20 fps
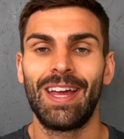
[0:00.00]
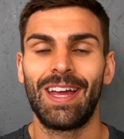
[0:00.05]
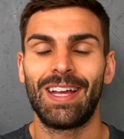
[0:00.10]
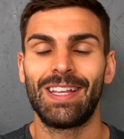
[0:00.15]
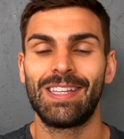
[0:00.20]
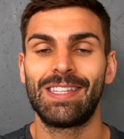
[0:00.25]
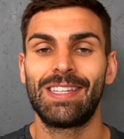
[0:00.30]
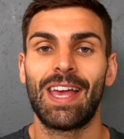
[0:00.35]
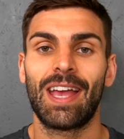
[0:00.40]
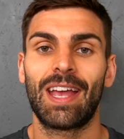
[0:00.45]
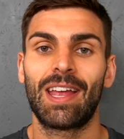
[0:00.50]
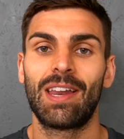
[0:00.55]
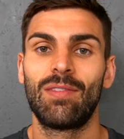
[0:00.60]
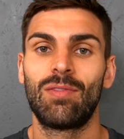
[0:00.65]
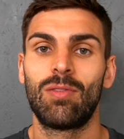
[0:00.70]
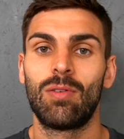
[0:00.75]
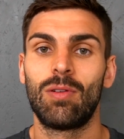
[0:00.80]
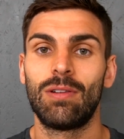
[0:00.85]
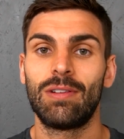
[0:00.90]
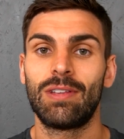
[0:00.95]
And second
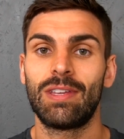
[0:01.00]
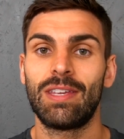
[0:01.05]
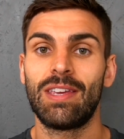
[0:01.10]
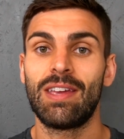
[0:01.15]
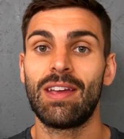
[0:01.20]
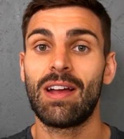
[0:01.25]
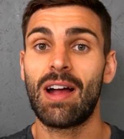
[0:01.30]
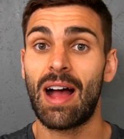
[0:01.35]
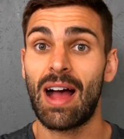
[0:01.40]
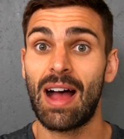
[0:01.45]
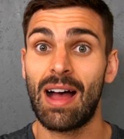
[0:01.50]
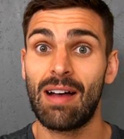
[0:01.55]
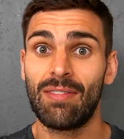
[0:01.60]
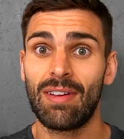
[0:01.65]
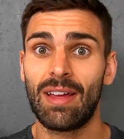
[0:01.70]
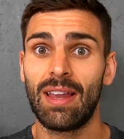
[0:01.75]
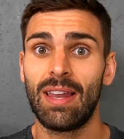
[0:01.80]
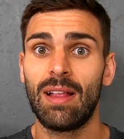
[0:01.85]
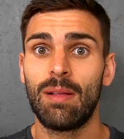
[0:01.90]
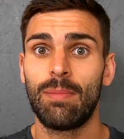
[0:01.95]
of all, you have
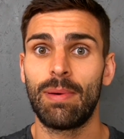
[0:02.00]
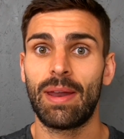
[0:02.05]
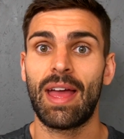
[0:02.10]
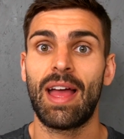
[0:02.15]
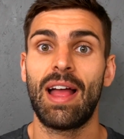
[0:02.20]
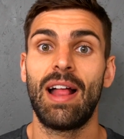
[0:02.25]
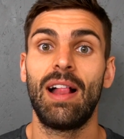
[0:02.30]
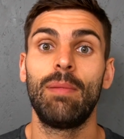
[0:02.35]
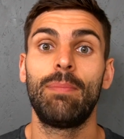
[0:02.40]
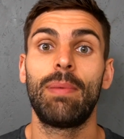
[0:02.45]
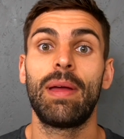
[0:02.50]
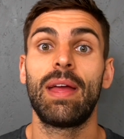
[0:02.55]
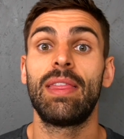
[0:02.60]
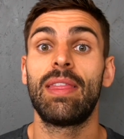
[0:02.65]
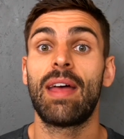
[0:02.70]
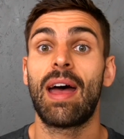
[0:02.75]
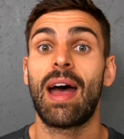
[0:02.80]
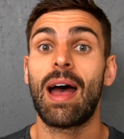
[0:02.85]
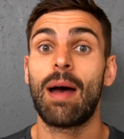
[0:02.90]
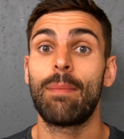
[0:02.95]
a little bit of help and
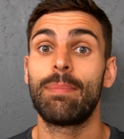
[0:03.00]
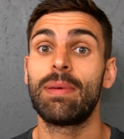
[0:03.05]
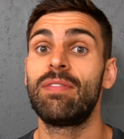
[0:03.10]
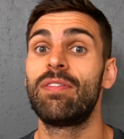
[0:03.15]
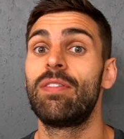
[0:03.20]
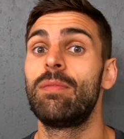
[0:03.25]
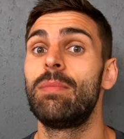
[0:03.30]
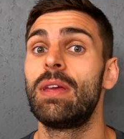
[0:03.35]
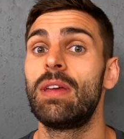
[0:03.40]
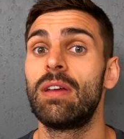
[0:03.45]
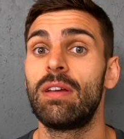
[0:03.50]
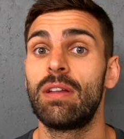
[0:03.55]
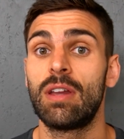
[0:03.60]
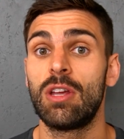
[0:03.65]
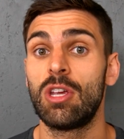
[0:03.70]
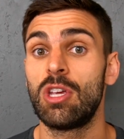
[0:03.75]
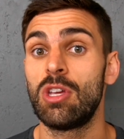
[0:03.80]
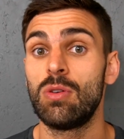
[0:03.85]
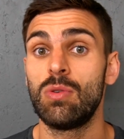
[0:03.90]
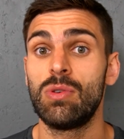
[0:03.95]
they're happy for me
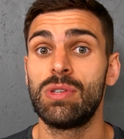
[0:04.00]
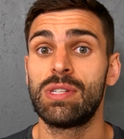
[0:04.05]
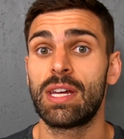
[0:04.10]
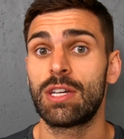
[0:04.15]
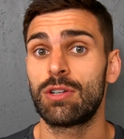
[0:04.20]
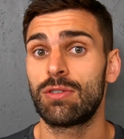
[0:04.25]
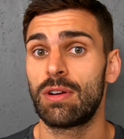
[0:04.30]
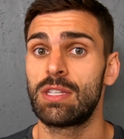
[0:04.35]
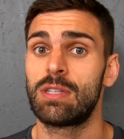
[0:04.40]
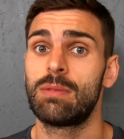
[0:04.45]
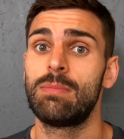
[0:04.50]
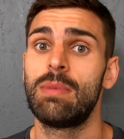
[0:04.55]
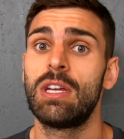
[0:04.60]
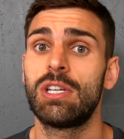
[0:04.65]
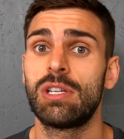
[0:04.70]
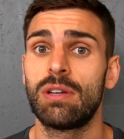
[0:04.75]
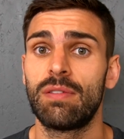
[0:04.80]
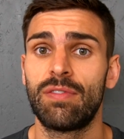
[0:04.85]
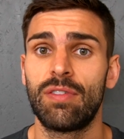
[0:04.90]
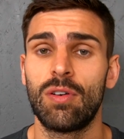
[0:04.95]
to use their
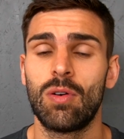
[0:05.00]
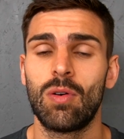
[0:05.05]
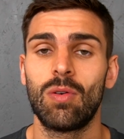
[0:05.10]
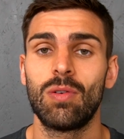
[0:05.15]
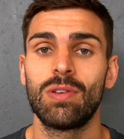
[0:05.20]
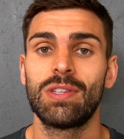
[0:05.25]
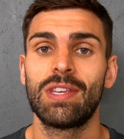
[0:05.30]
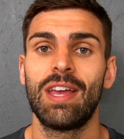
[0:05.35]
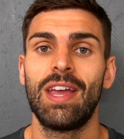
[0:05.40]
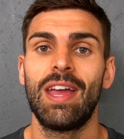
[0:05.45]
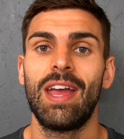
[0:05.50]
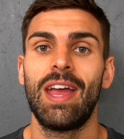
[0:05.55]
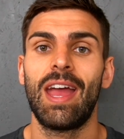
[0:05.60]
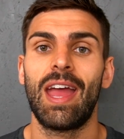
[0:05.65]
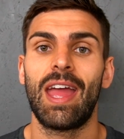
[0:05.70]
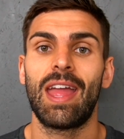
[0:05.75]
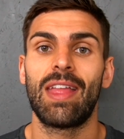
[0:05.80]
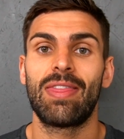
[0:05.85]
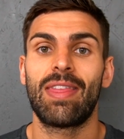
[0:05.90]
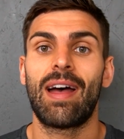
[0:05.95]
transformation photos,
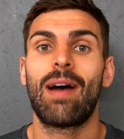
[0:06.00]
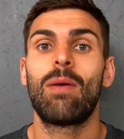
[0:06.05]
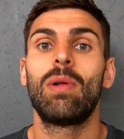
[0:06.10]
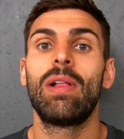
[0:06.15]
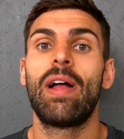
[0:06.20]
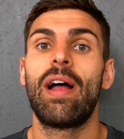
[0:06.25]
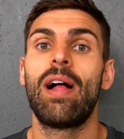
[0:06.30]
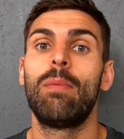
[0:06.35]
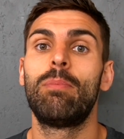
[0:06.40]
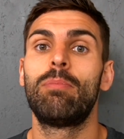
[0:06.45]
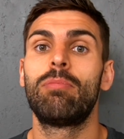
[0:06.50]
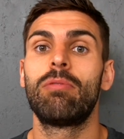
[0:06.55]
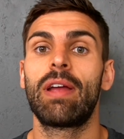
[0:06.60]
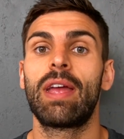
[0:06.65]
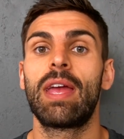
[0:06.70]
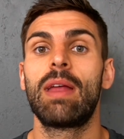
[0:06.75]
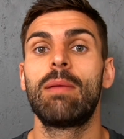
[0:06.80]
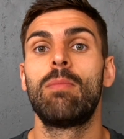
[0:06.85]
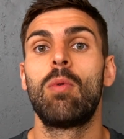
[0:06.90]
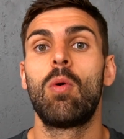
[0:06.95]
and that will help
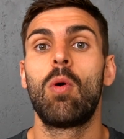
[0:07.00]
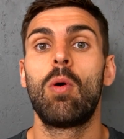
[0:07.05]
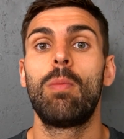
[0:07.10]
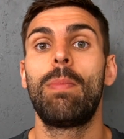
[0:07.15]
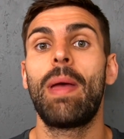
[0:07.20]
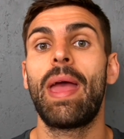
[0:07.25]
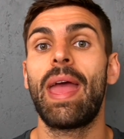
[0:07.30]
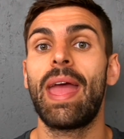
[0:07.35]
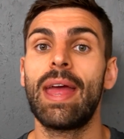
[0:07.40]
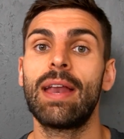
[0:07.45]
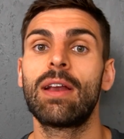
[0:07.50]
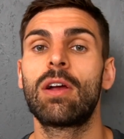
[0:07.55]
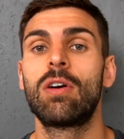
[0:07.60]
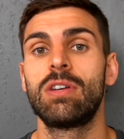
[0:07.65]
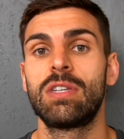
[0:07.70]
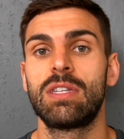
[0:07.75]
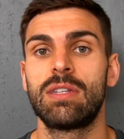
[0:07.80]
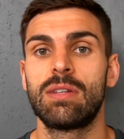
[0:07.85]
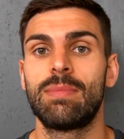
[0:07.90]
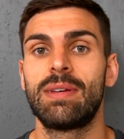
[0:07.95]
bring in more paying
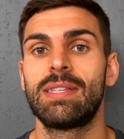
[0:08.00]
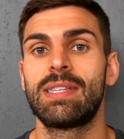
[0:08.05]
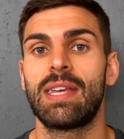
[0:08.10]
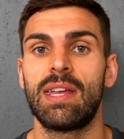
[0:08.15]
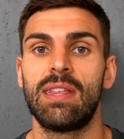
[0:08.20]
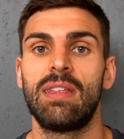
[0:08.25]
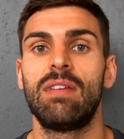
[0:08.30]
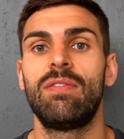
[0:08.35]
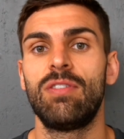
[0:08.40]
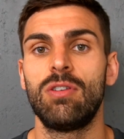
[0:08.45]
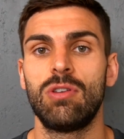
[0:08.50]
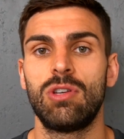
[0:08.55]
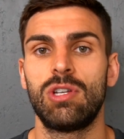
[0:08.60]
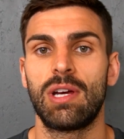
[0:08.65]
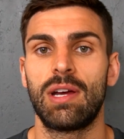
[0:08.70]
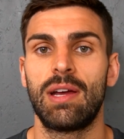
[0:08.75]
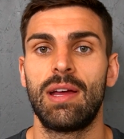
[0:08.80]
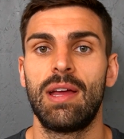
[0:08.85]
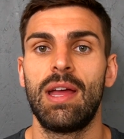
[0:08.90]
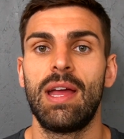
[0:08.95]
customers in the
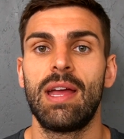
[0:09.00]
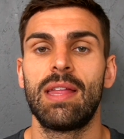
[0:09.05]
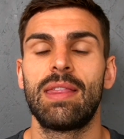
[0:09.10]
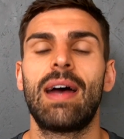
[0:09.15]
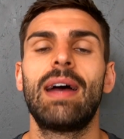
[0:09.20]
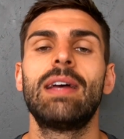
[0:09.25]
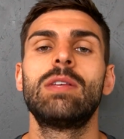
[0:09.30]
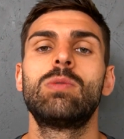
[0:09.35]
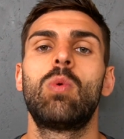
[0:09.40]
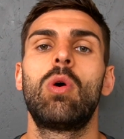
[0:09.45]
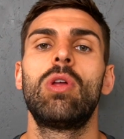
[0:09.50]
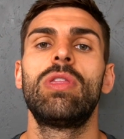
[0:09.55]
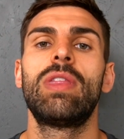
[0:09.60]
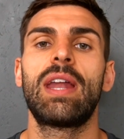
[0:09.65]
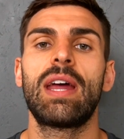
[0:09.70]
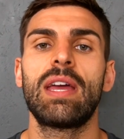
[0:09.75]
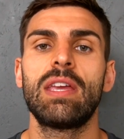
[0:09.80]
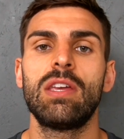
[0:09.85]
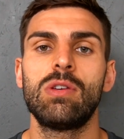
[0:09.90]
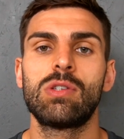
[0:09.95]
future. That is one
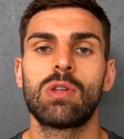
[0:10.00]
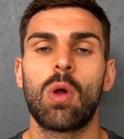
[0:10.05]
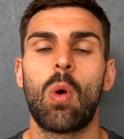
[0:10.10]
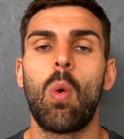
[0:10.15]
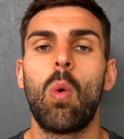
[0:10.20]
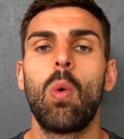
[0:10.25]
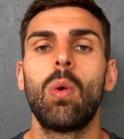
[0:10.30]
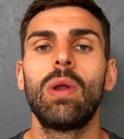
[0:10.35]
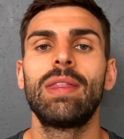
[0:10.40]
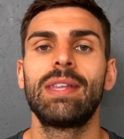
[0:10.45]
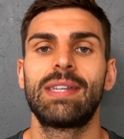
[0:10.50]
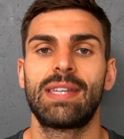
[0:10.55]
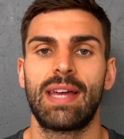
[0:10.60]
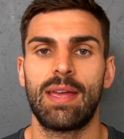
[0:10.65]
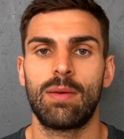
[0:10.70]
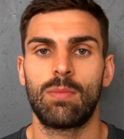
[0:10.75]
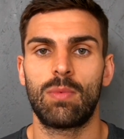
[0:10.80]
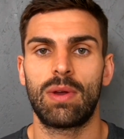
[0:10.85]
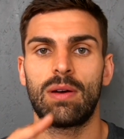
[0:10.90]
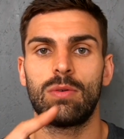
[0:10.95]
that I used all of the
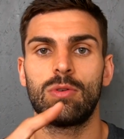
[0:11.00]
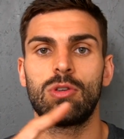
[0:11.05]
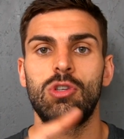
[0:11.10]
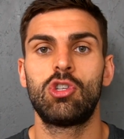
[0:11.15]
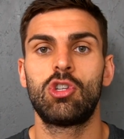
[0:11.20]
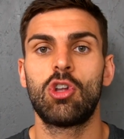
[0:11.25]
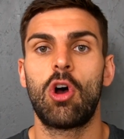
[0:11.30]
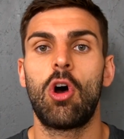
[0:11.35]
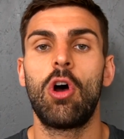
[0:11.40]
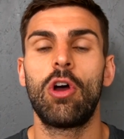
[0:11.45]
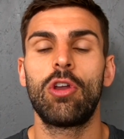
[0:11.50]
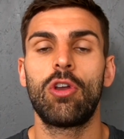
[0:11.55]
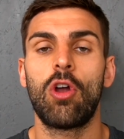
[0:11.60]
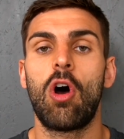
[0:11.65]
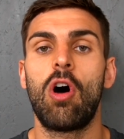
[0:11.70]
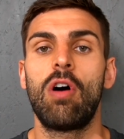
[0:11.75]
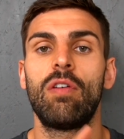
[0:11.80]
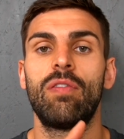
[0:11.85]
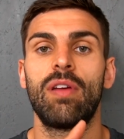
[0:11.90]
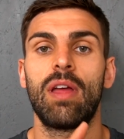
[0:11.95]
time when I was starting
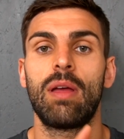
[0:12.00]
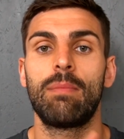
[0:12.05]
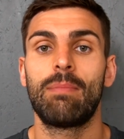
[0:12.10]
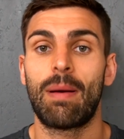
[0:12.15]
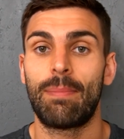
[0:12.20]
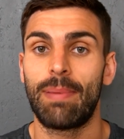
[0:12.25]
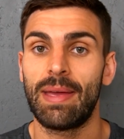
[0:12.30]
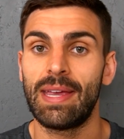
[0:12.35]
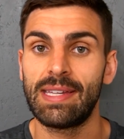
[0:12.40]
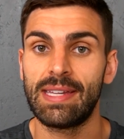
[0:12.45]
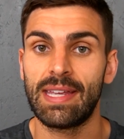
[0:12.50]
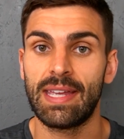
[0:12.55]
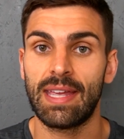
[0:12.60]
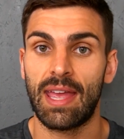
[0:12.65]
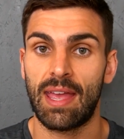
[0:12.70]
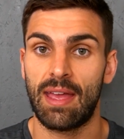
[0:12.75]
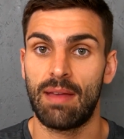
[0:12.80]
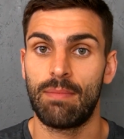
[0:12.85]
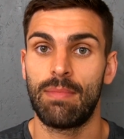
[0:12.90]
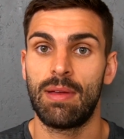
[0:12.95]
off my P T
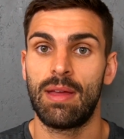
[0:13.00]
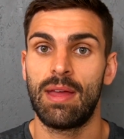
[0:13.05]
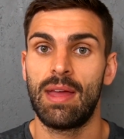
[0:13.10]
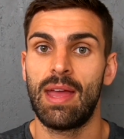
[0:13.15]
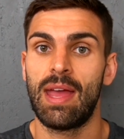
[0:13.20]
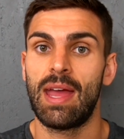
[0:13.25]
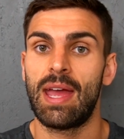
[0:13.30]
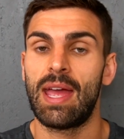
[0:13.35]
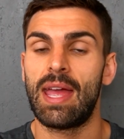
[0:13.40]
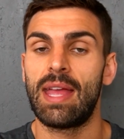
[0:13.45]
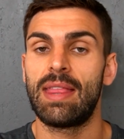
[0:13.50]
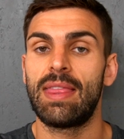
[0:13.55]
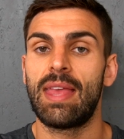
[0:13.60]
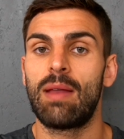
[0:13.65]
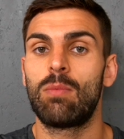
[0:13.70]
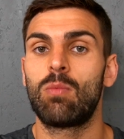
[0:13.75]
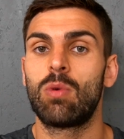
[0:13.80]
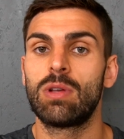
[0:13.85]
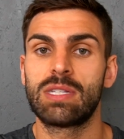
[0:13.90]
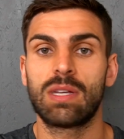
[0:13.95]
game, and
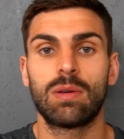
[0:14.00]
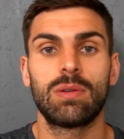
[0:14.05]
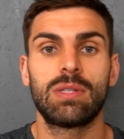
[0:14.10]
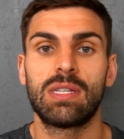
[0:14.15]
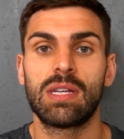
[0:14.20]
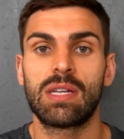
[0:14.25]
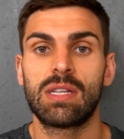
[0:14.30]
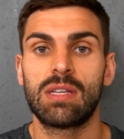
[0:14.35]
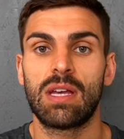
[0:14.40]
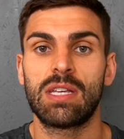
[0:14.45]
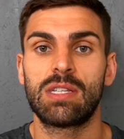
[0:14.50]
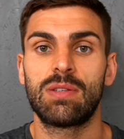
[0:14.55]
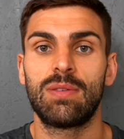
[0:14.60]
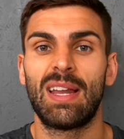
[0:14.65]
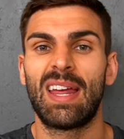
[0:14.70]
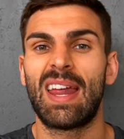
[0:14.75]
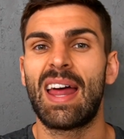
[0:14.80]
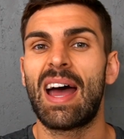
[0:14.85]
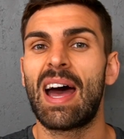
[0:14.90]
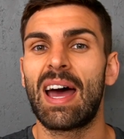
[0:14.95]
then once I was
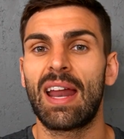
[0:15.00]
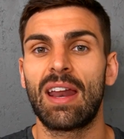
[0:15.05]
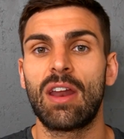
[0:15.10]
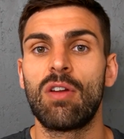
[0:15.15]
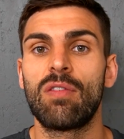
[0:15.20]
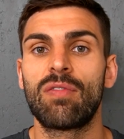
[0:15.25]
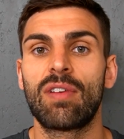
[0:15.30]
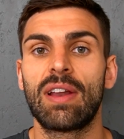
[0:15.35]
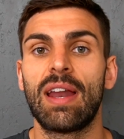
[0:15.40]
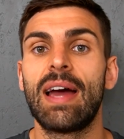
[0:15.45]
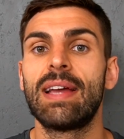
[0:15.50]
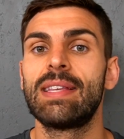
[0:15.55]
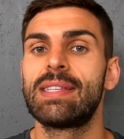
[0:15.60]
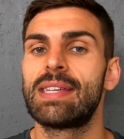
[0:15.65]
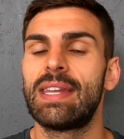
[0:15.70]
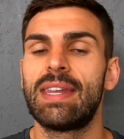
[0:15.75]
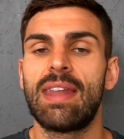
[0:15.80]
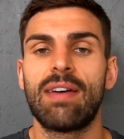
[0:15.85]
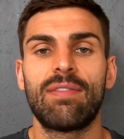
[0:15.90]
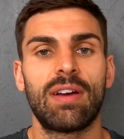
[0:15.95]
successful and I had enough clients,
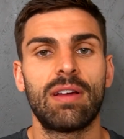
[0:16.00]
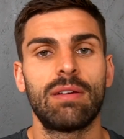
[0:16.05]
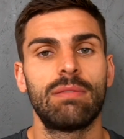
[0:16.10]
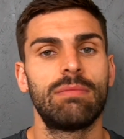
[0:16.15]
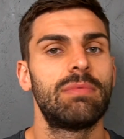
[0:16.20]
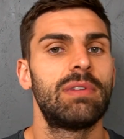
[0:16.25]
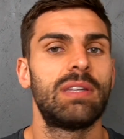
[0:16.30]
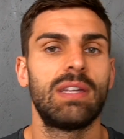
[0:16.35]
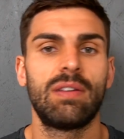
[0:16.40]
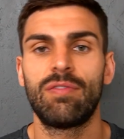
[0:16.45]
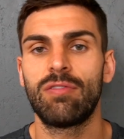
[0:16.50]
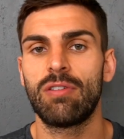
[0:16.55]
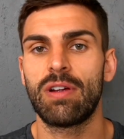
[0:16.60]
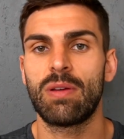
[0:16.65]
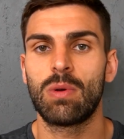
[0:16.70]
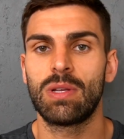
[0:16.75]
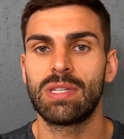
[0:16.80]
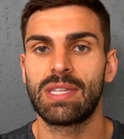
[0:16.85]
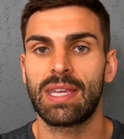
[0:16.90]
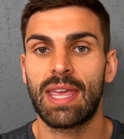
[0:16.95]
I never did free
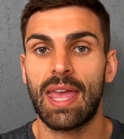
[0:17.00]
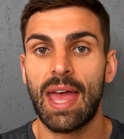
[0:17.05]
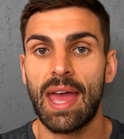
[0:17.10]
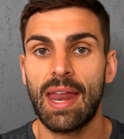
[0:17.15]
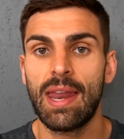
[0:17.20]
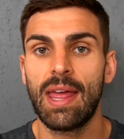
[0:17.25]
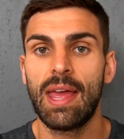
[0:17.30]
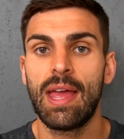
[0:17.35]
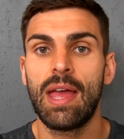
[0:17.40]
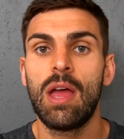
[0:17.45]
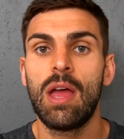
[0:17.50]
ones again.